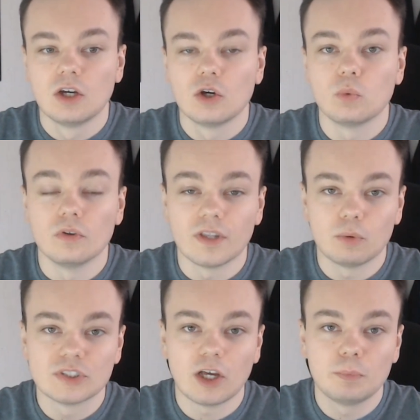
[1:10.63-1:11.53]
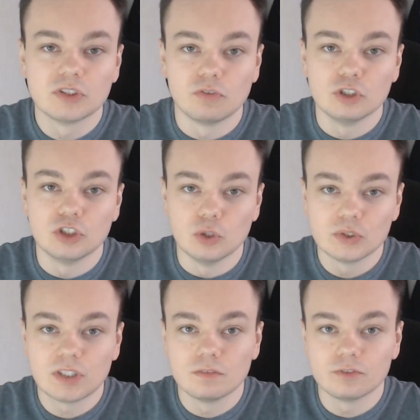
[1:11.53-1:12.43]
and that was helping to reduce
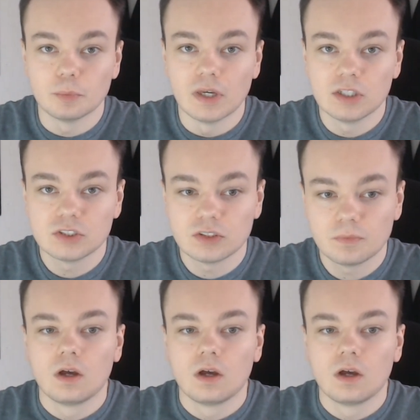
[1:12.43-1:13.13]
the inflammation.